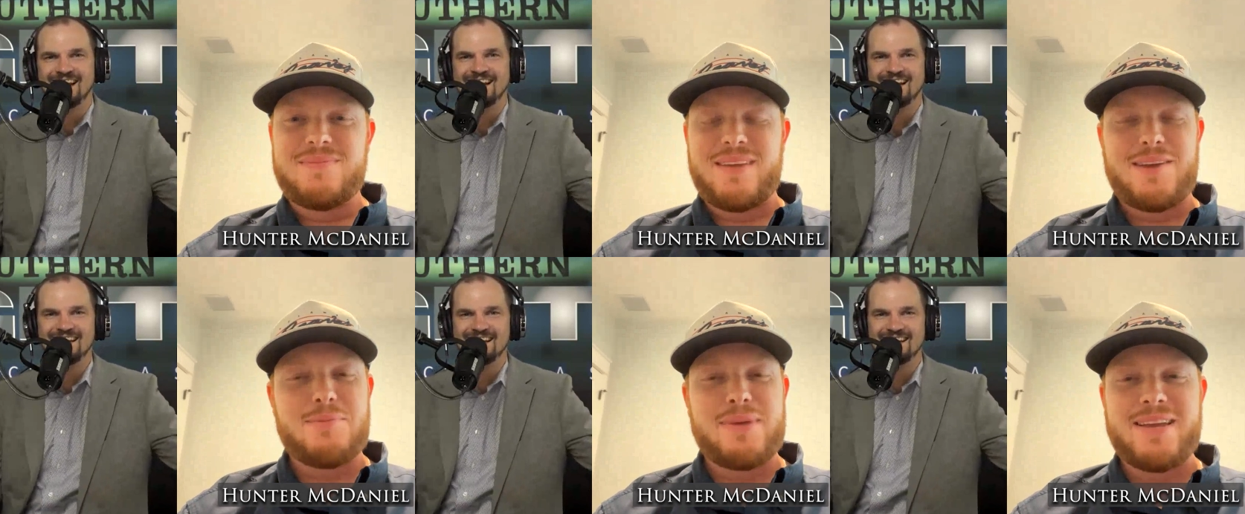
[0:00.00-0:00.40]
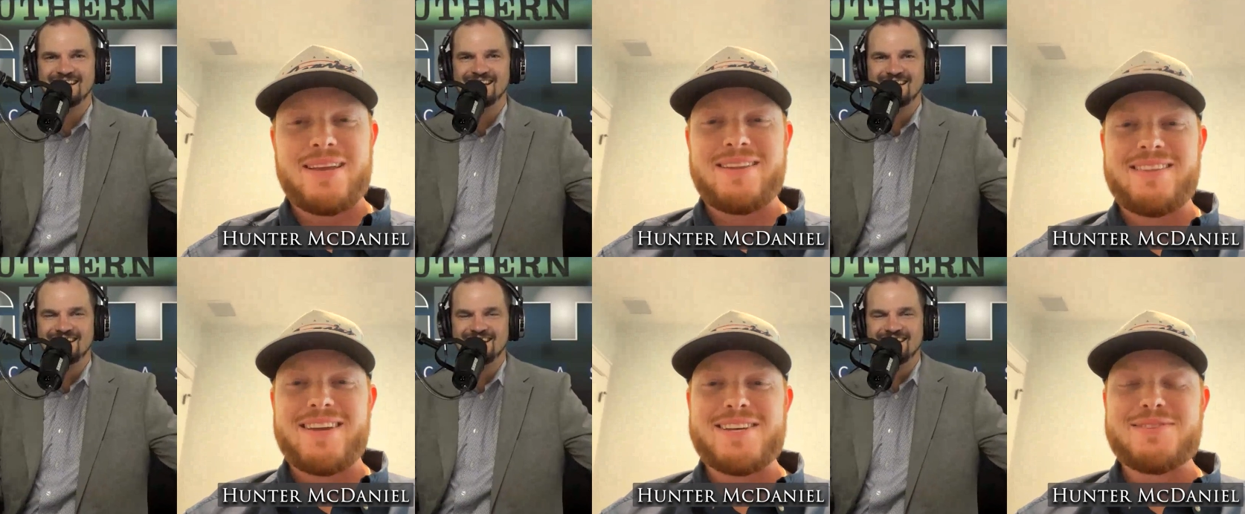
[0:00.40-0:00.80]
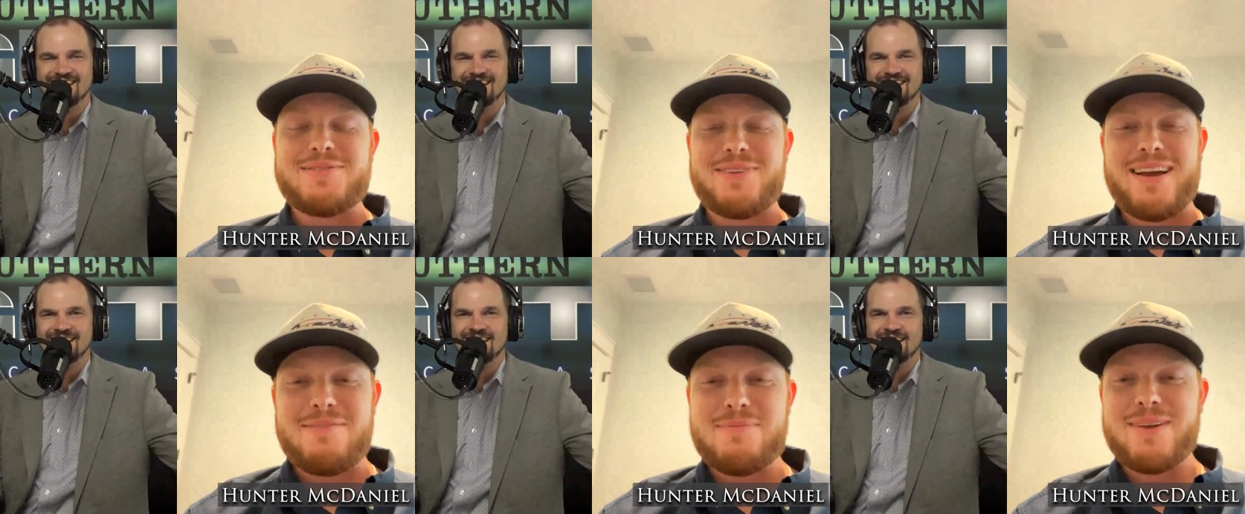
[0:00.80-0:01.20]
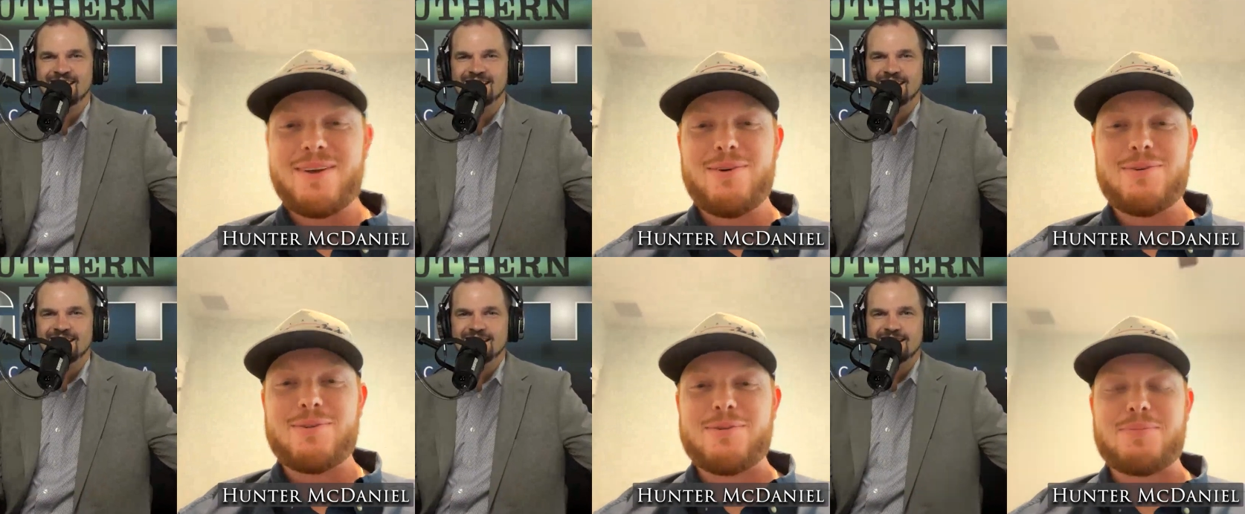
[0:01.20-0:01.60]
Speaker 1: Hey, man, thanks for having me
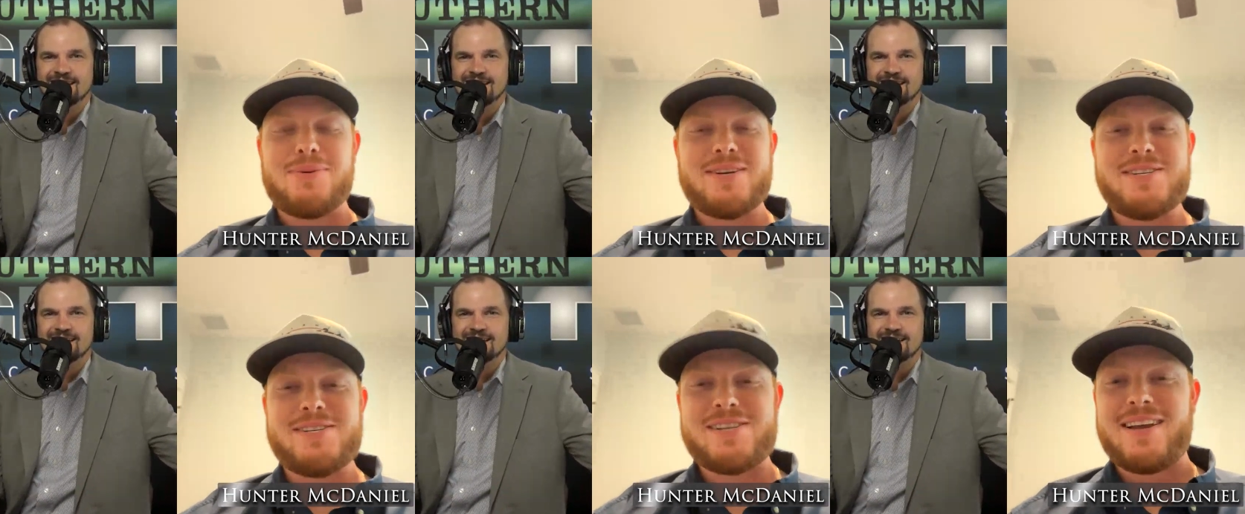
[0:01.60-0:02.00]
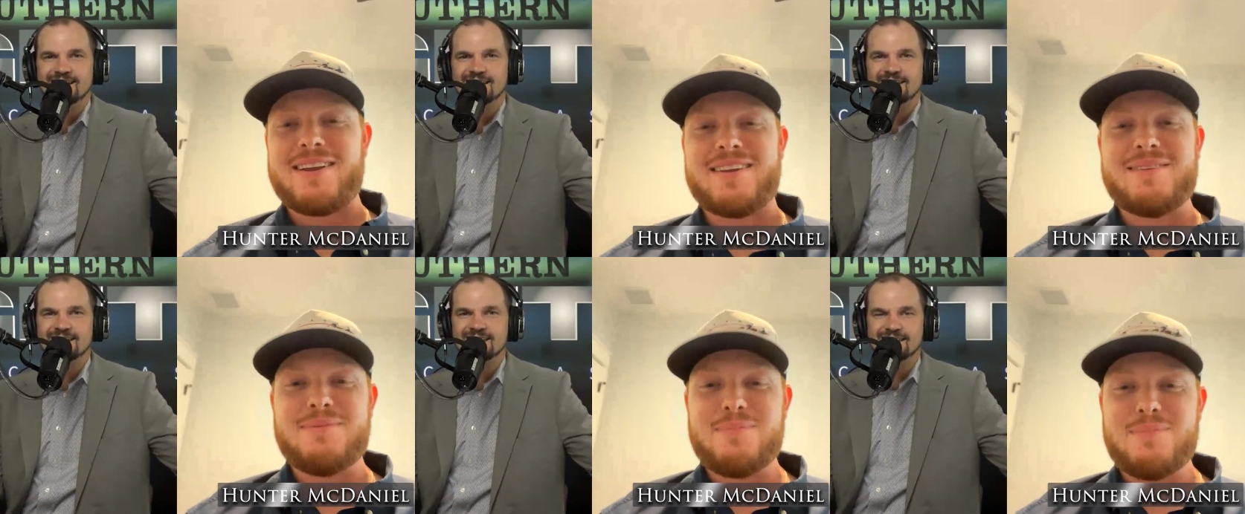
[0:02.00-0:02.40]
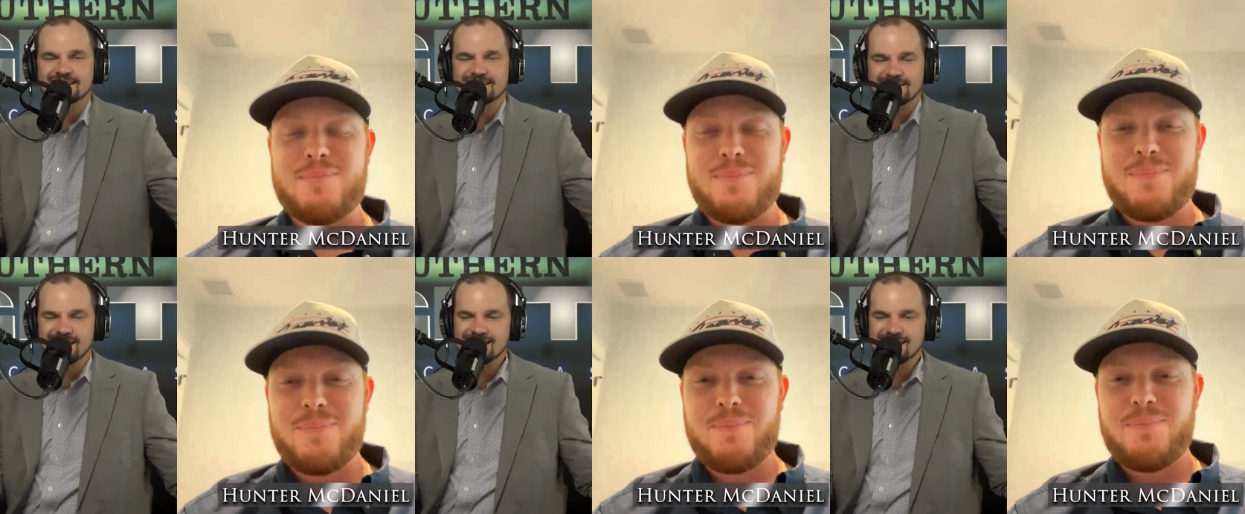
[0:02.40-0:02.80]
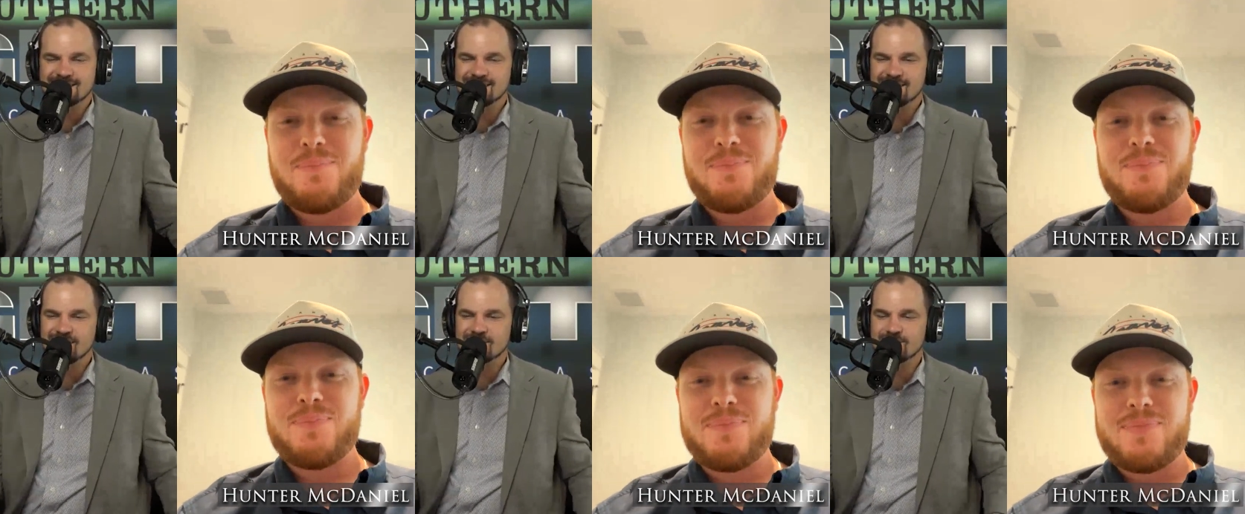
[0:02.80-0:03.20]
on. Appreciate it. Yes,
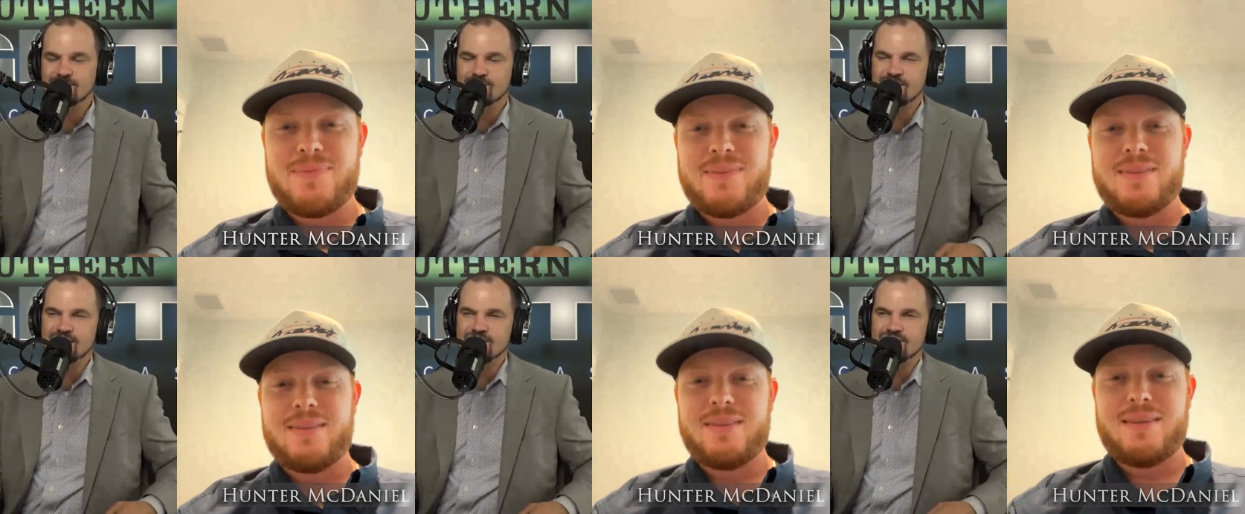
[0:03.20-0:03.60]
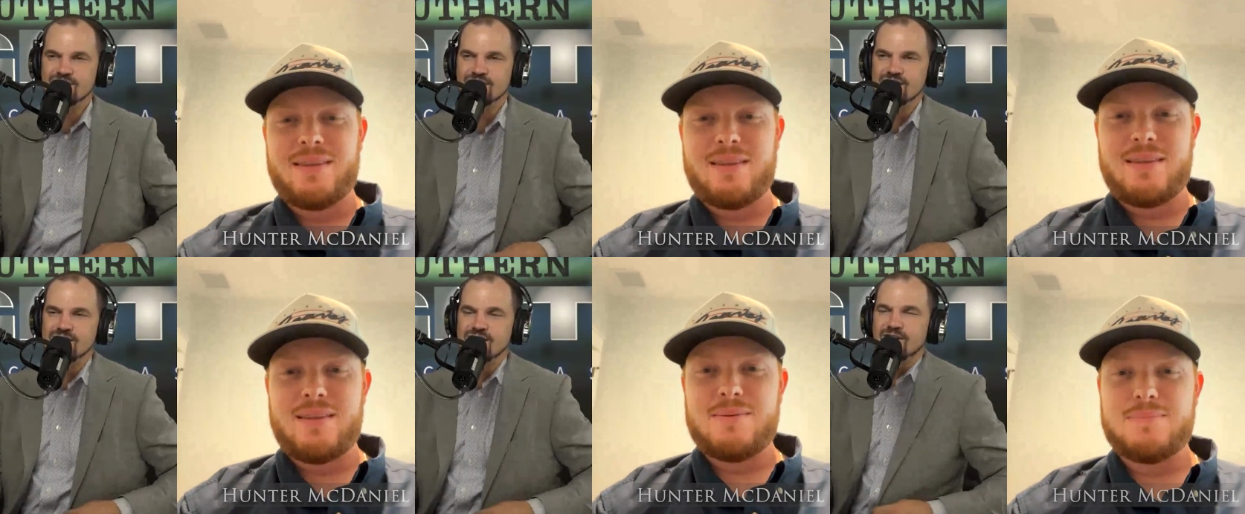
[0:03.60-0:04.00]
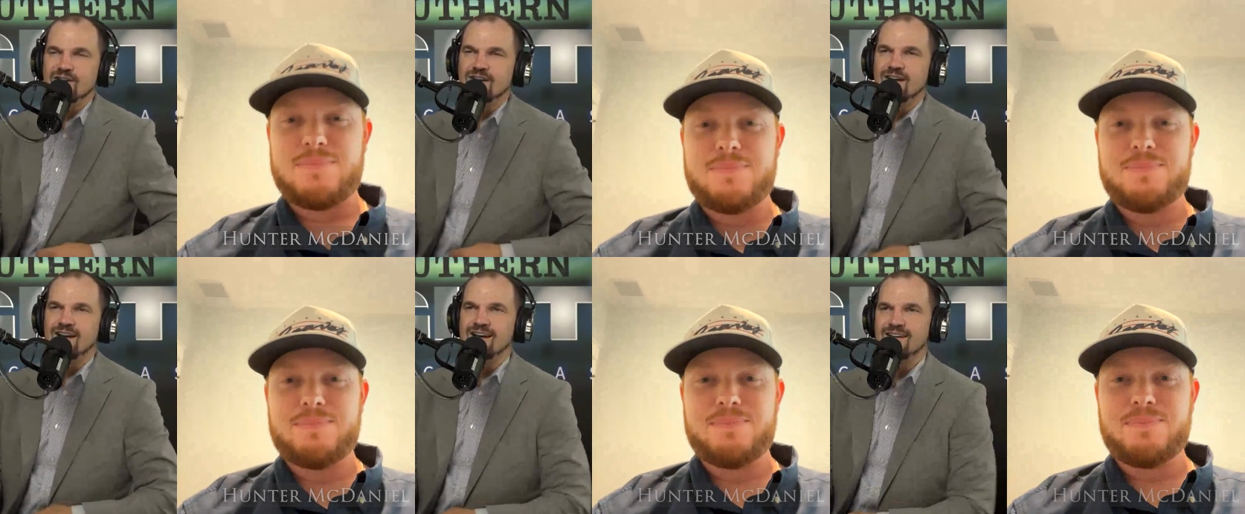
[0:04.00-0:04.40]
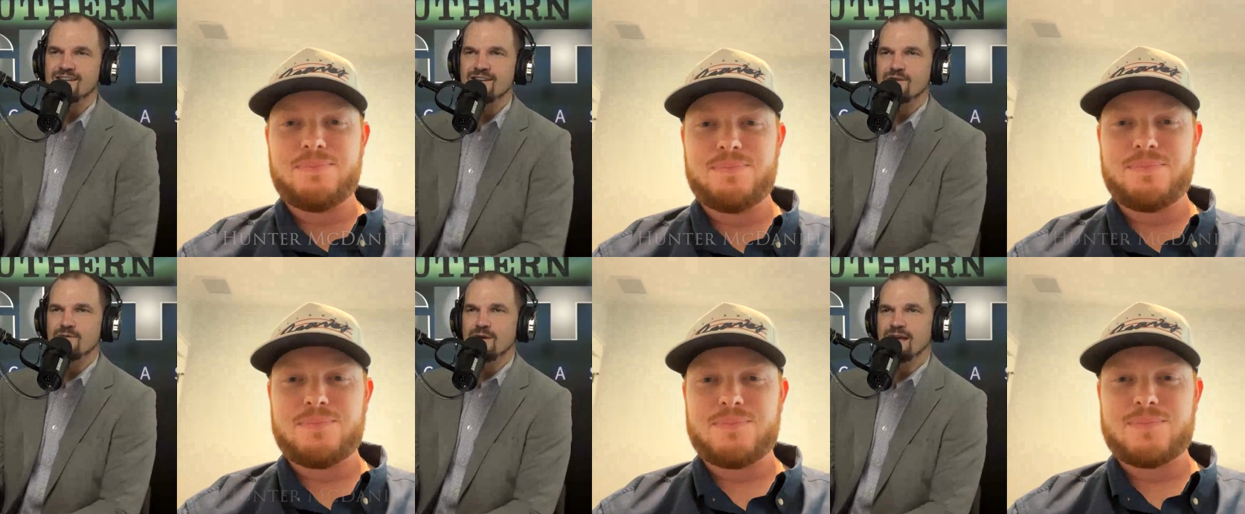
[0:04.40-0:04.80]
sir. So this year uh,
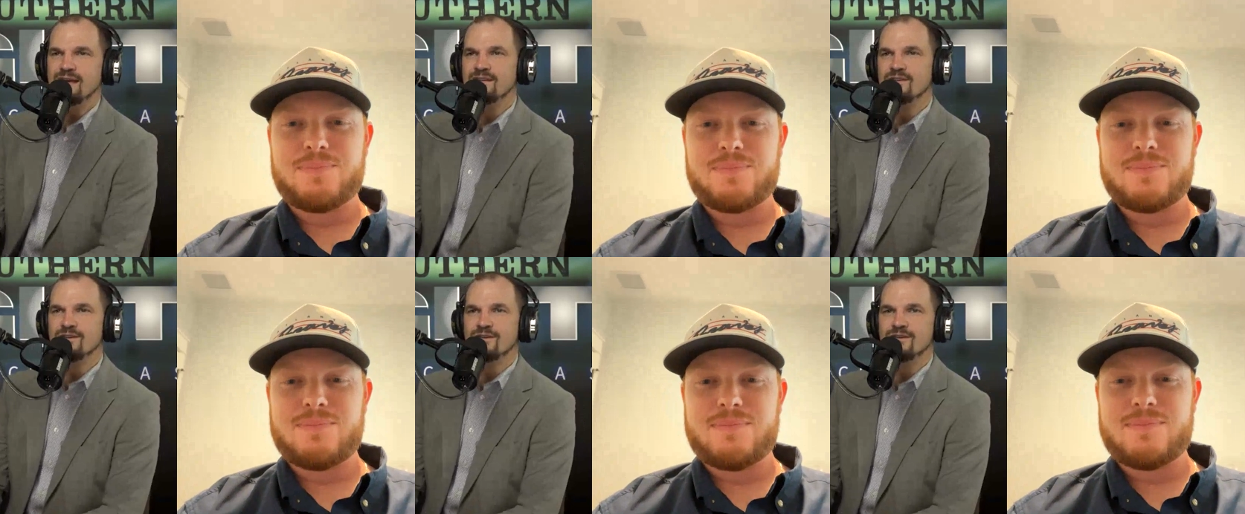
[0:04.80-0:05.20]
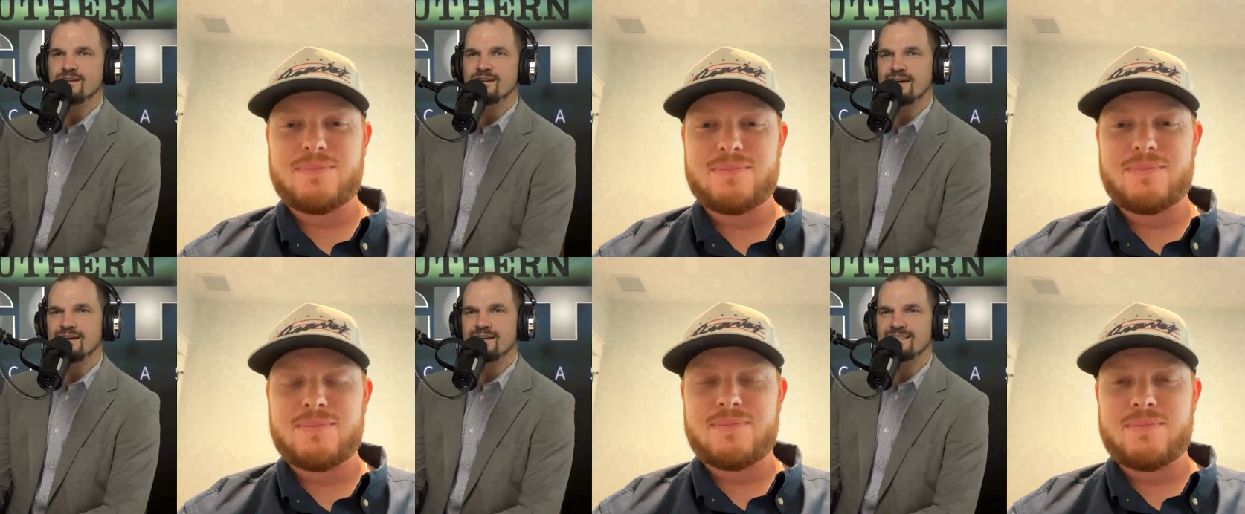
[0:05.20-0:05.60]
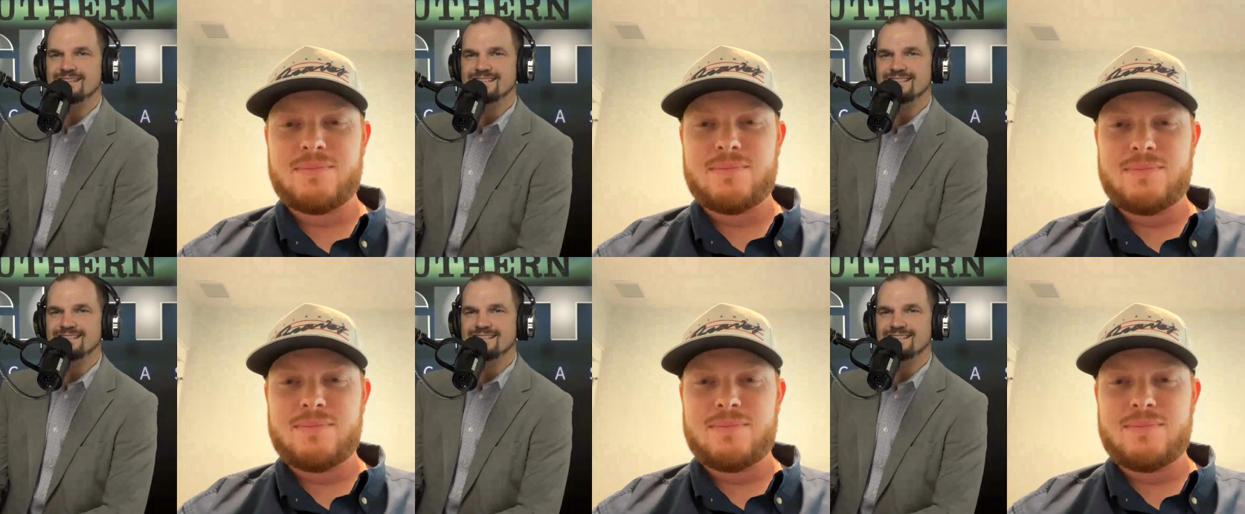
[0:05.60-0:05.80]
you entered uh, the